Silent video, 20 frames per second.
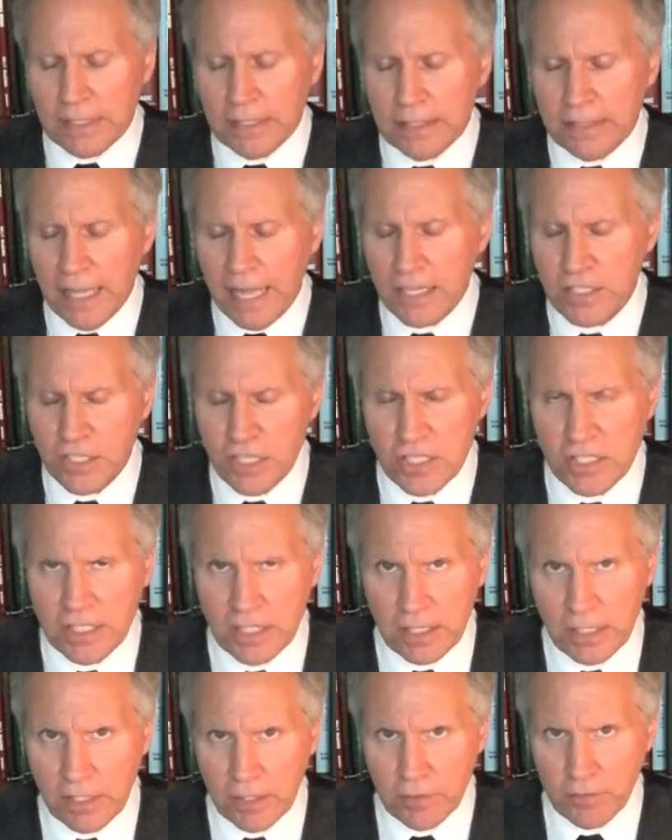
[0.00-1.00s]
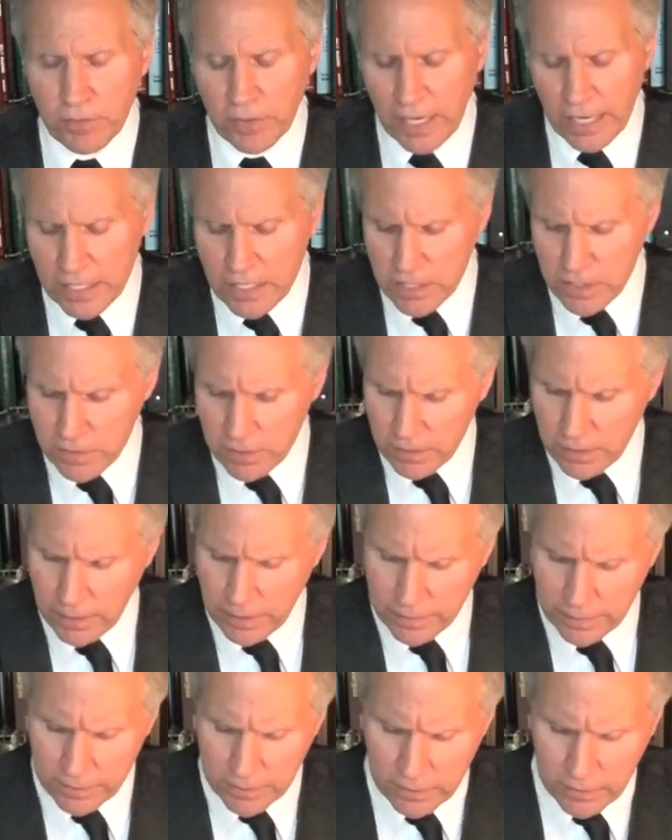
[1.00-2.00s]
That's just a little advice
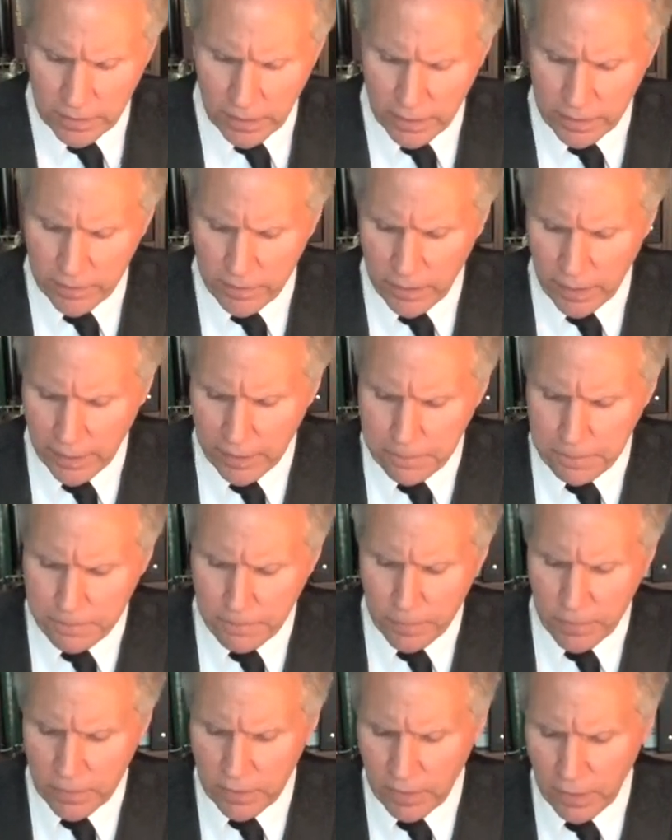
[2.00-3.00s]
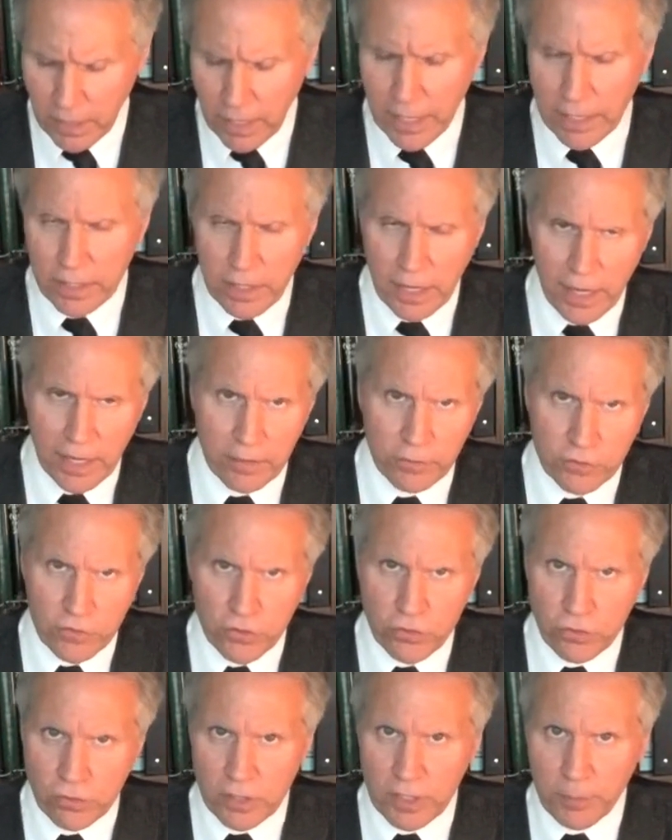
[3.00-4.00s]
that I
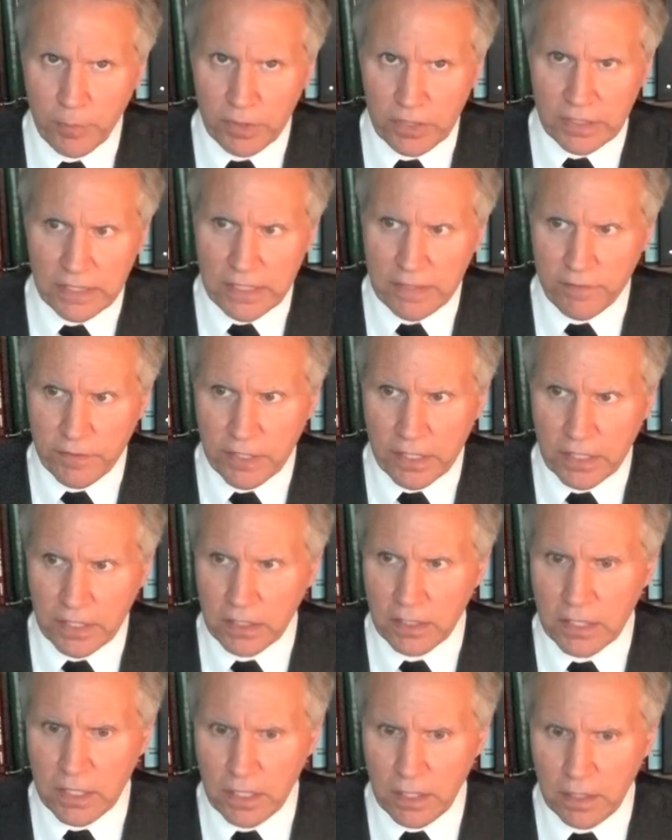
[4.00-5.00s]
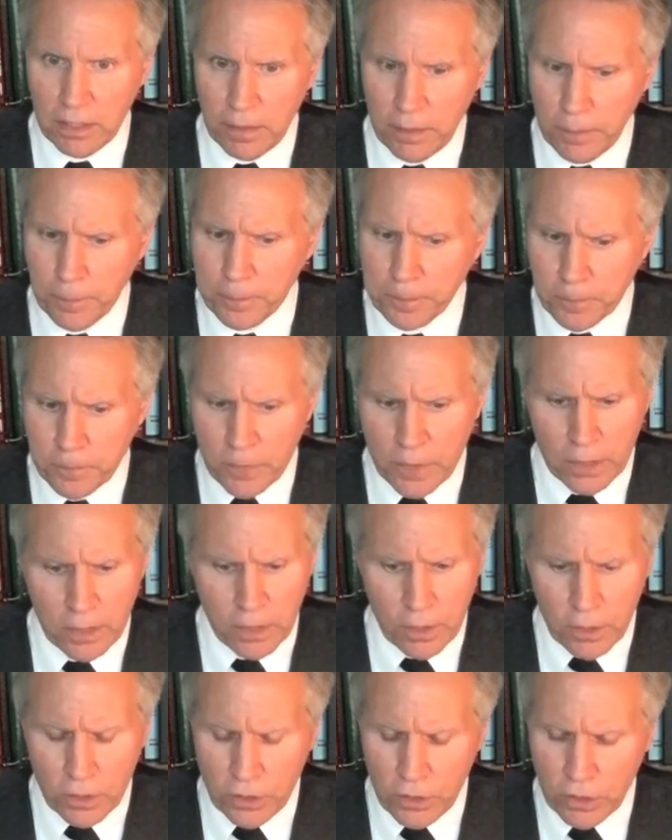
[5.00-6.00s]
truly believe in.
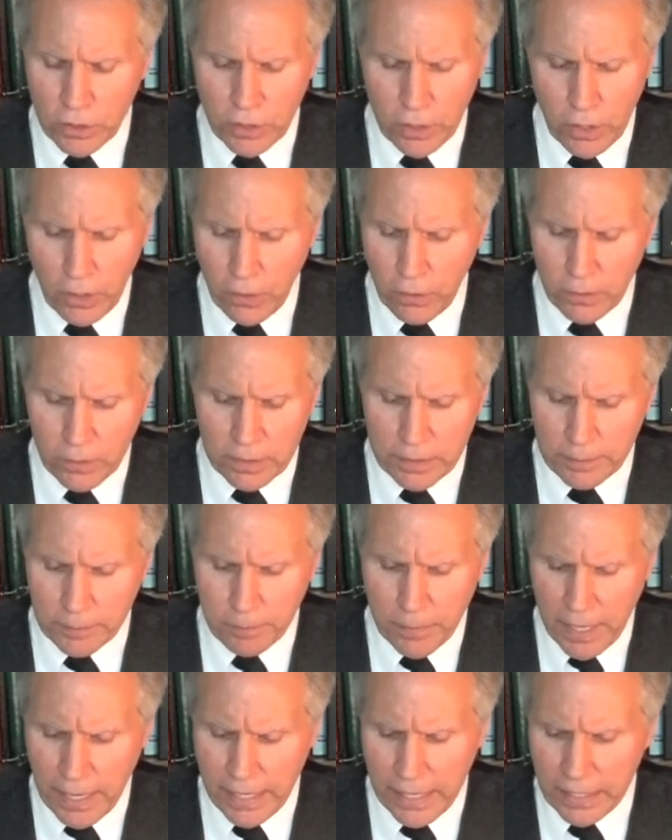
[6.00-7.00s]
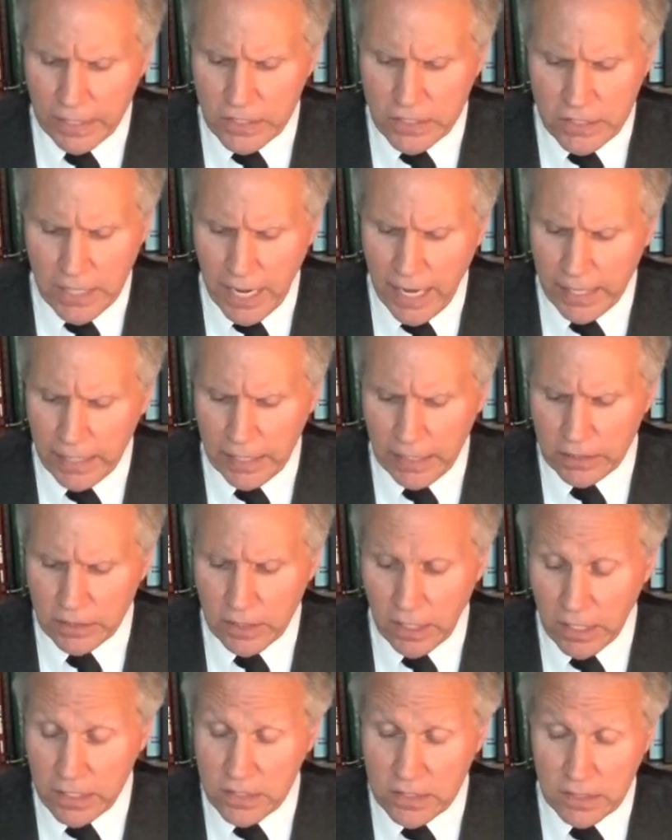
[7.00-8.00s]
you know, my anxiety
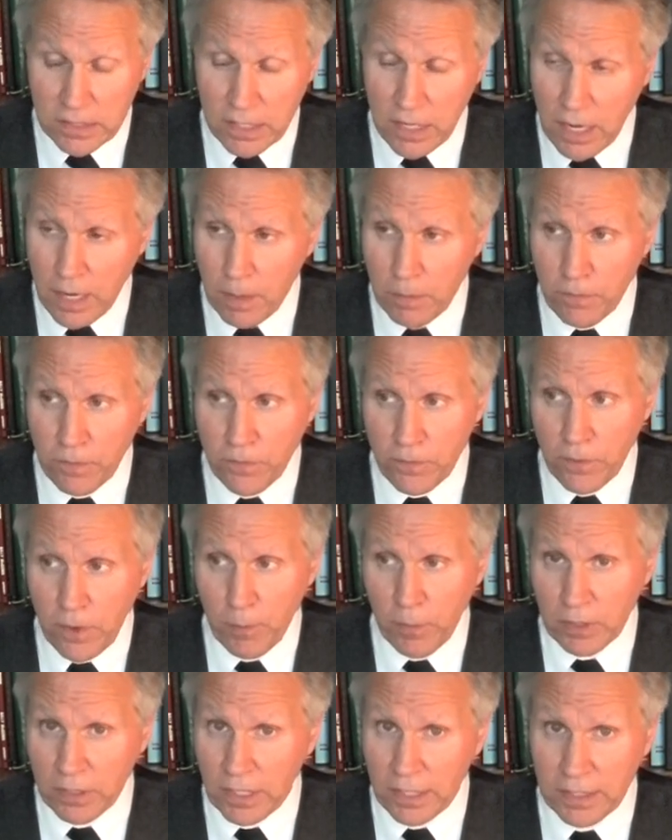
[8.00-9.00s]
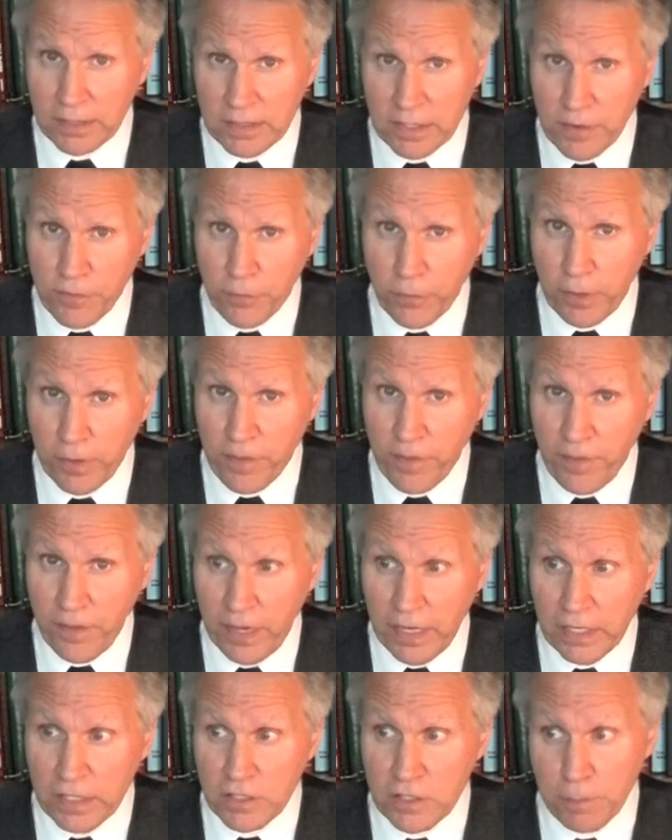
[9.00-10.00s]
does come from a lot of different
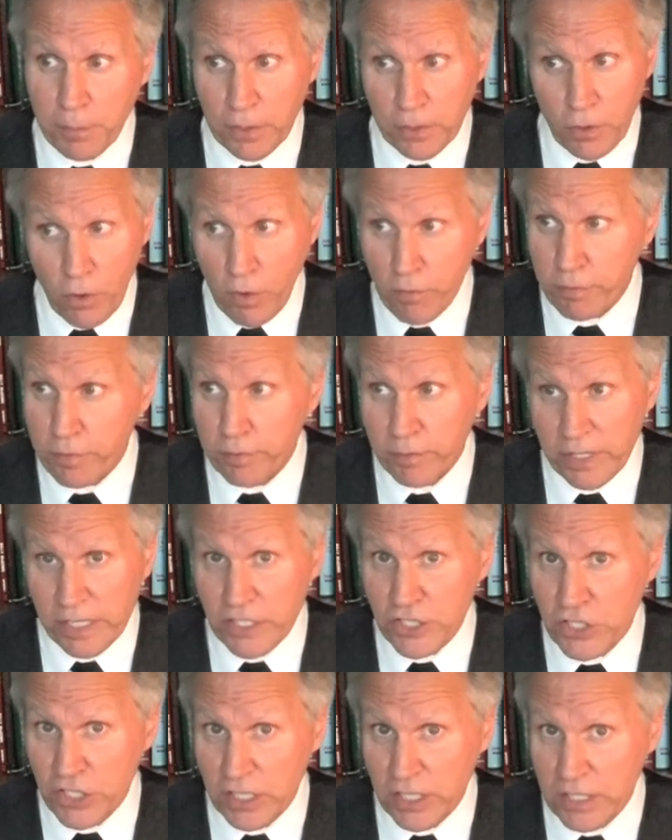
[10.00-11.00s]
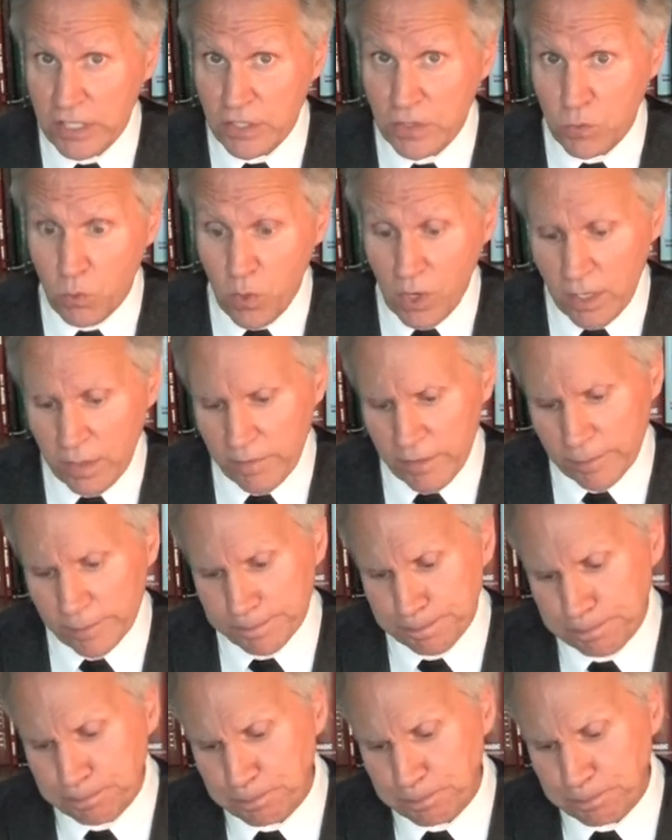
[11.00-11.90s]
things, but overreaching is one of them.